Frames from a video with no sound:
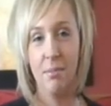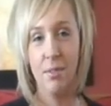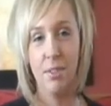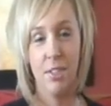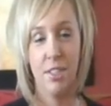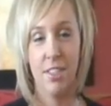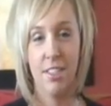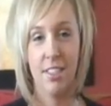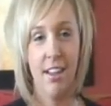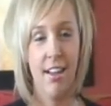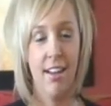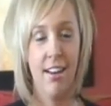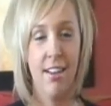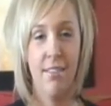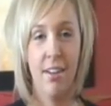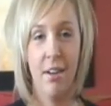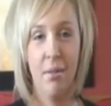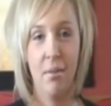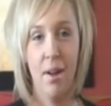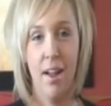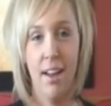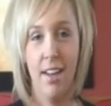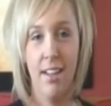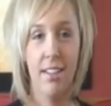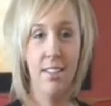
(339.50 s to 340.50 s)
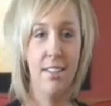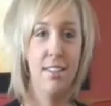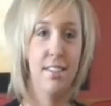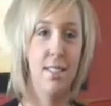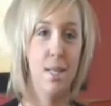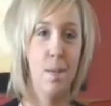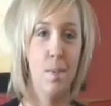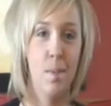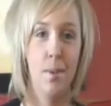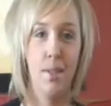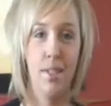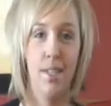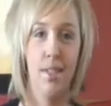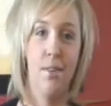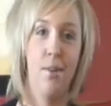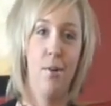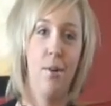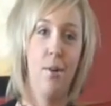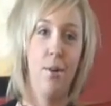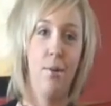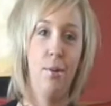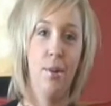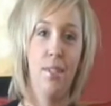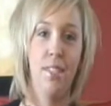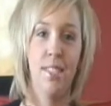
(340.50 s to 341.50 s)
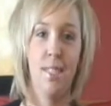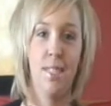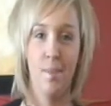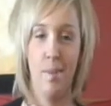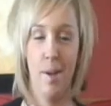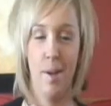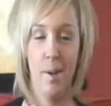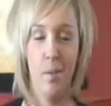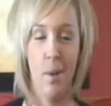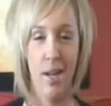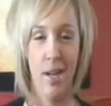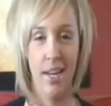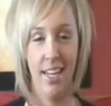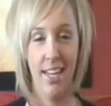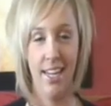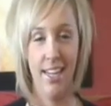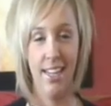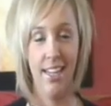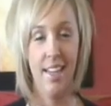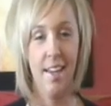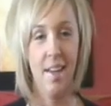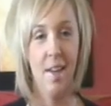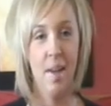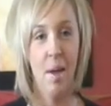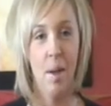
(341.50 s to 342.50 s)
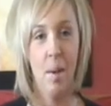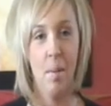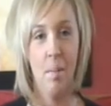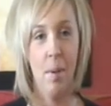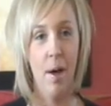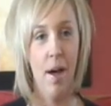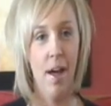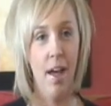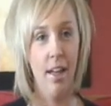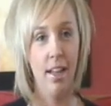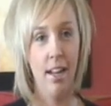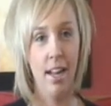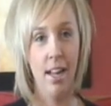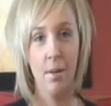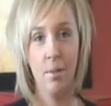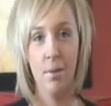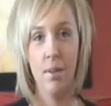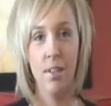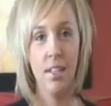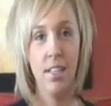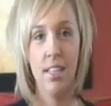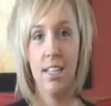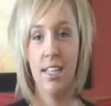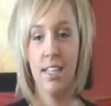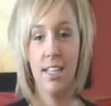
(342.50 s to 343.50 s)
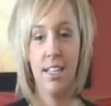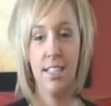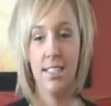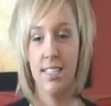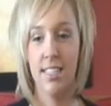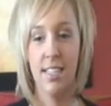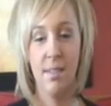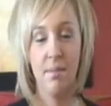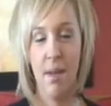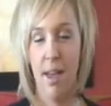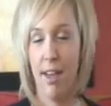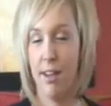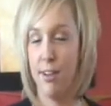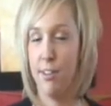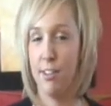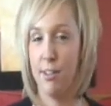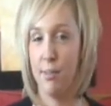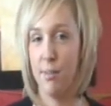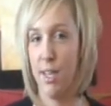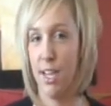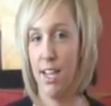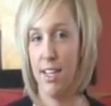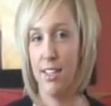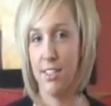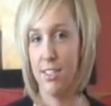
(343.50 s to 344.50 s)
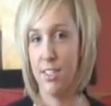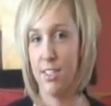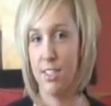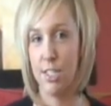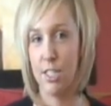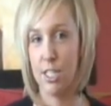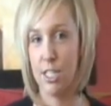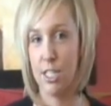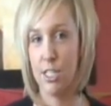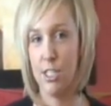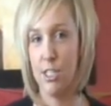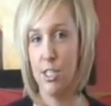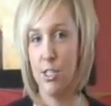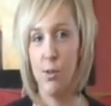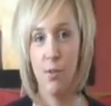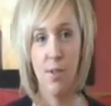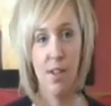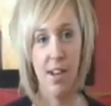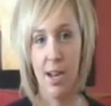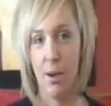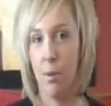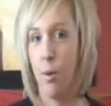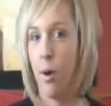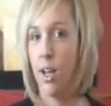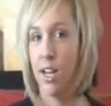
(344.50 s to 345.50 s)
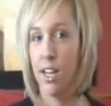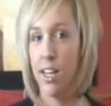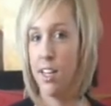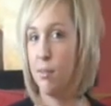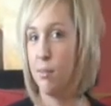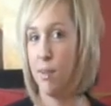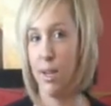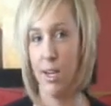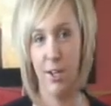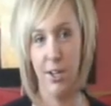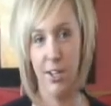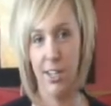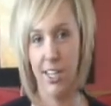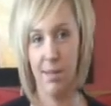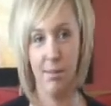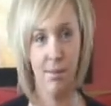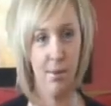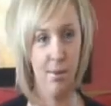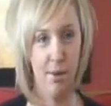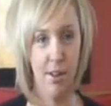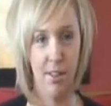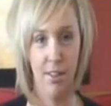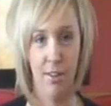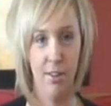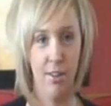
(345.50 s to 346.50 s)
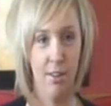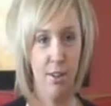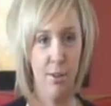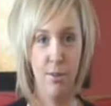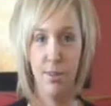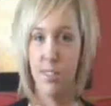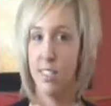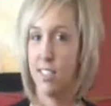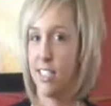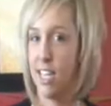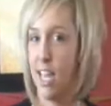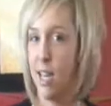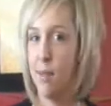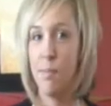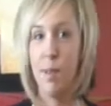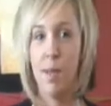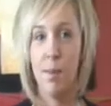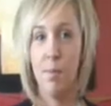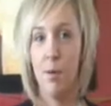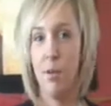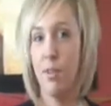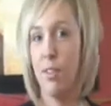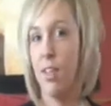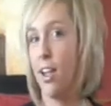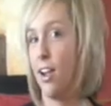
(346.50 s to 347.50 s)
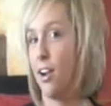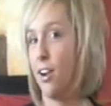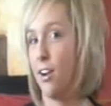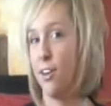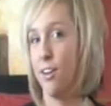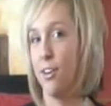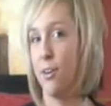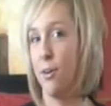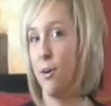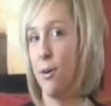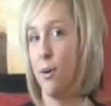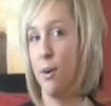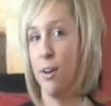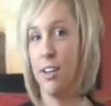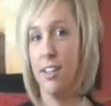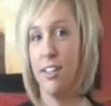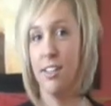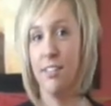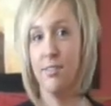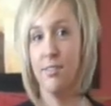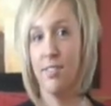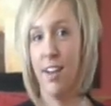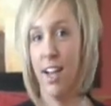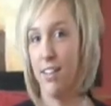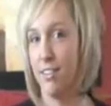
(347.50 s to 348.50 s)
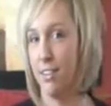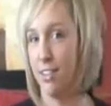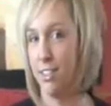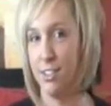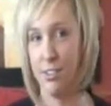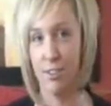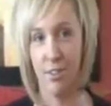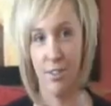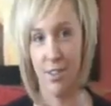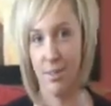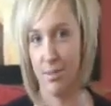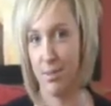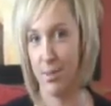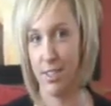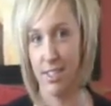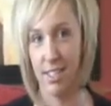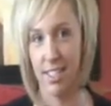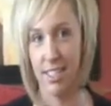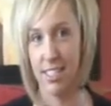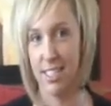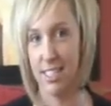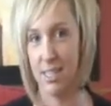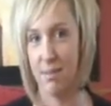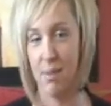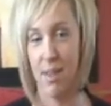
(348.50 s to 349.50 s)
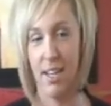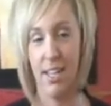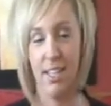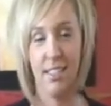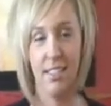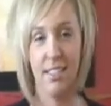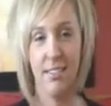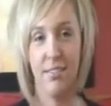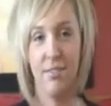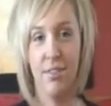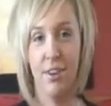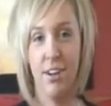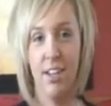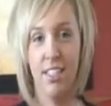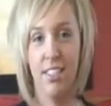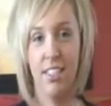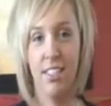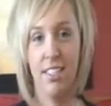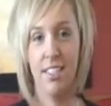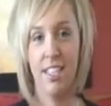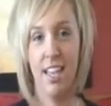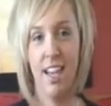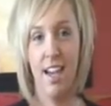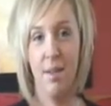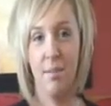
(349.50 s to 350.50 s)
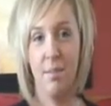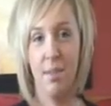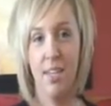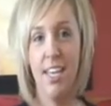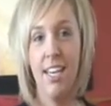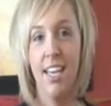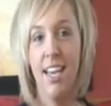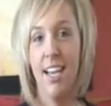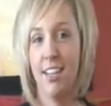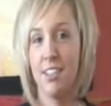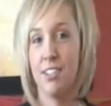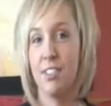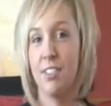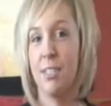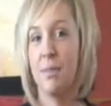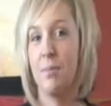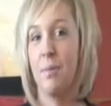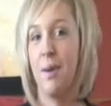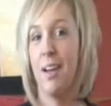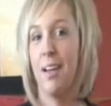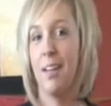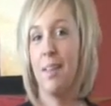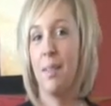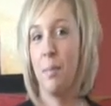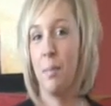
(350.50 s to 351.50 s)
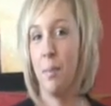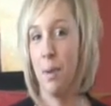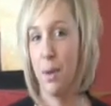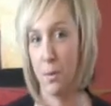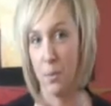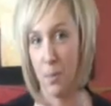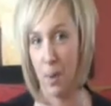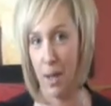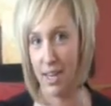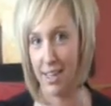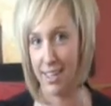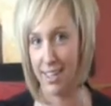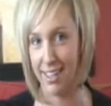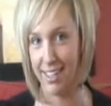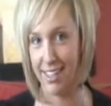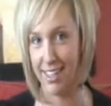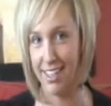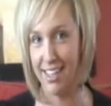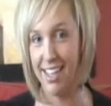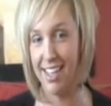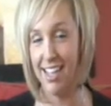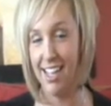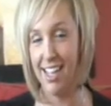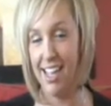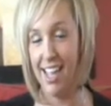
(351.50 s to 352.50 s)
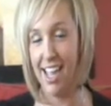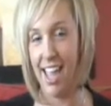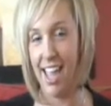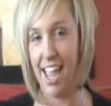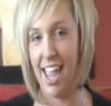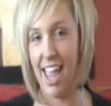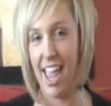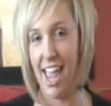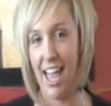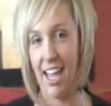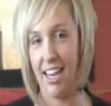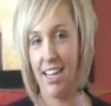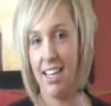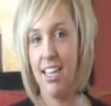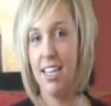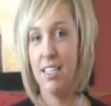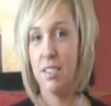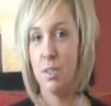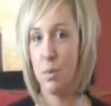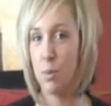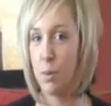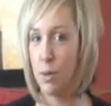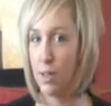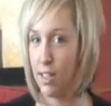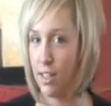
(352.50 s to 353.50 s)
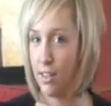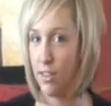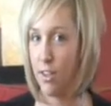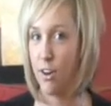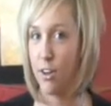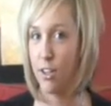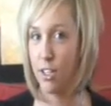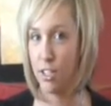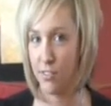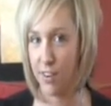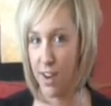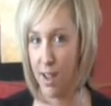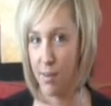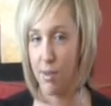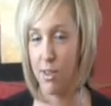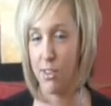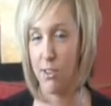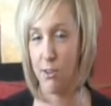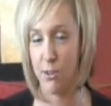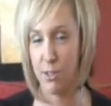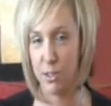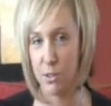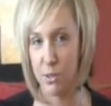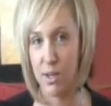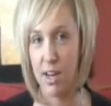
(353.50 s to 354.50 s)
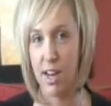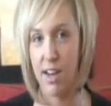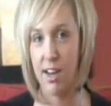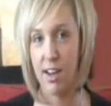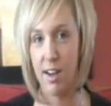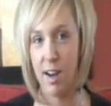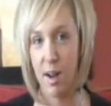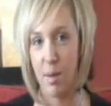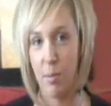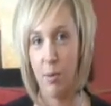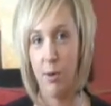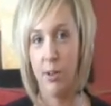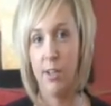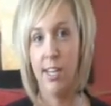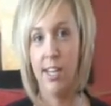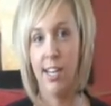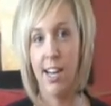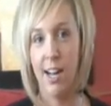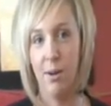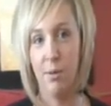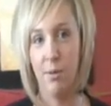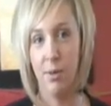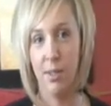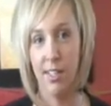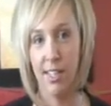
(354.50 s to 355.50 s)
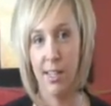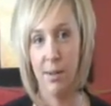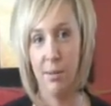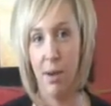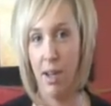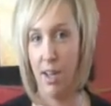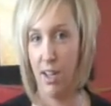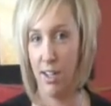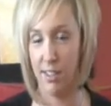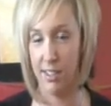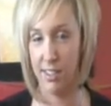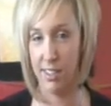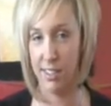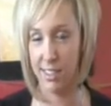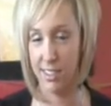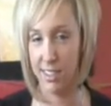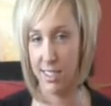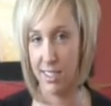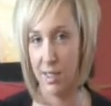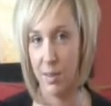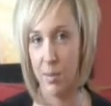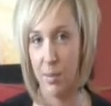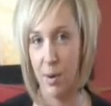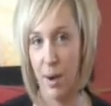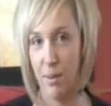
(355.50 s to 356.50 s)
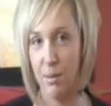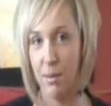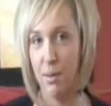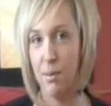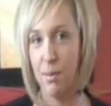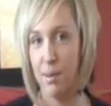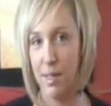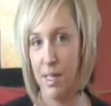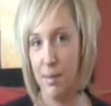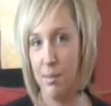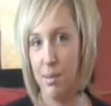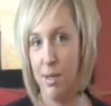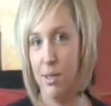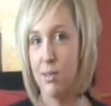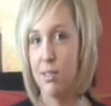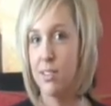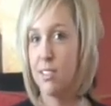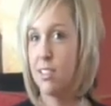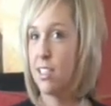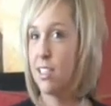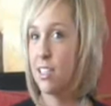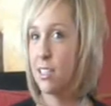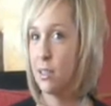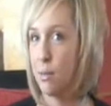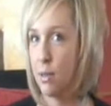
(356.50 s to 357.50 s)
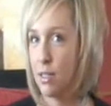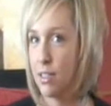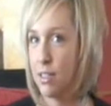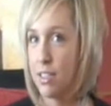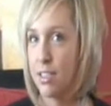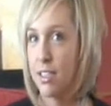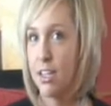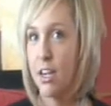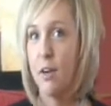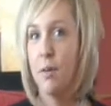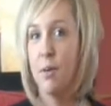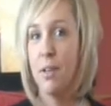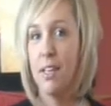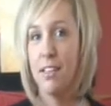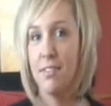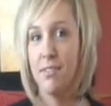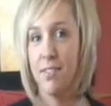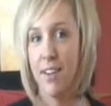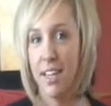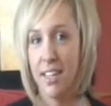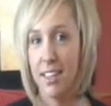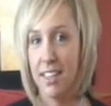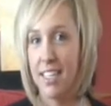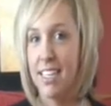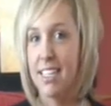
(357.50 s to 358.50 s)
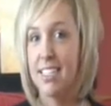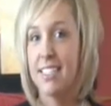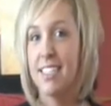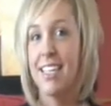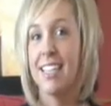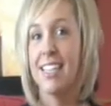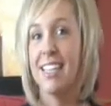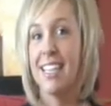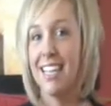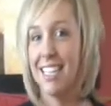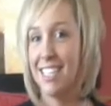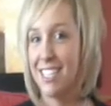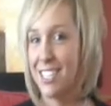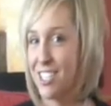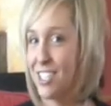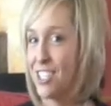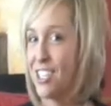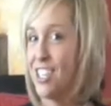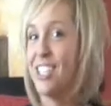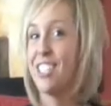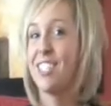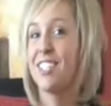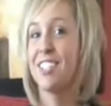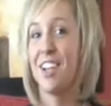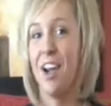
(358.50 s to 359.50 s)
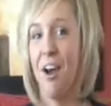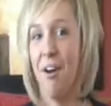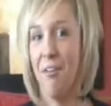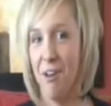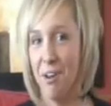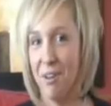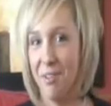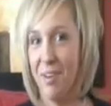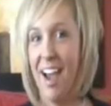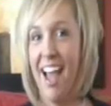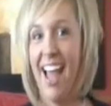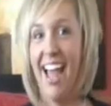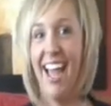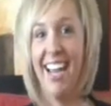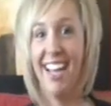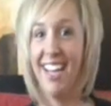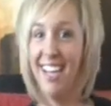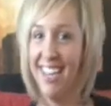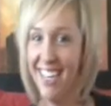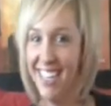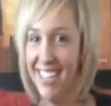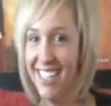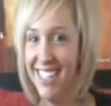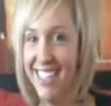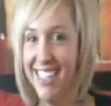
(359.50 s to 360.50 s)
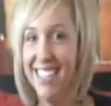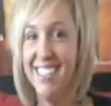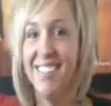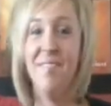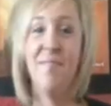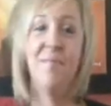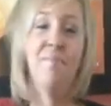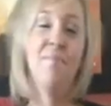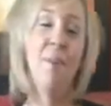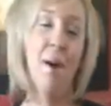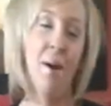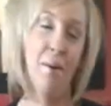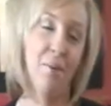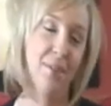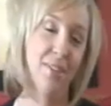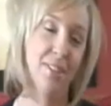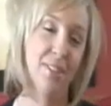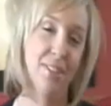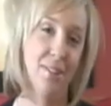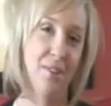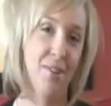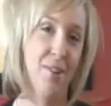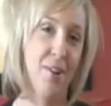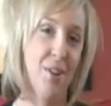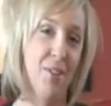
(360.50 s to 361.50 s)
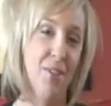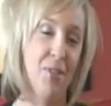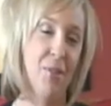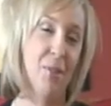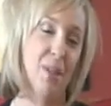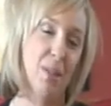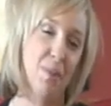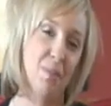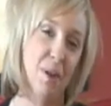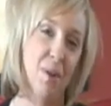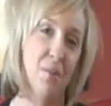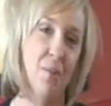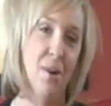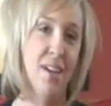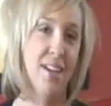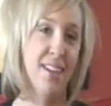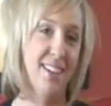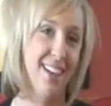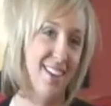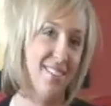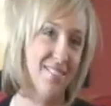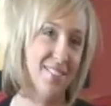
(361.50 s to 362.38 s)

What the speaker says: which is kind of ironic because typically the girl wants the big wedding. But it didn't matter to me. I just knew that I wanted to marry him, and whether there was 10 people there or 500, it really didn't make a difference. He actually wanted the big wedding. And he has a really large family though, so it ended up working out really well until probably about 6 months ago he finally said, let's just go away. But we're still going through with the big wedding,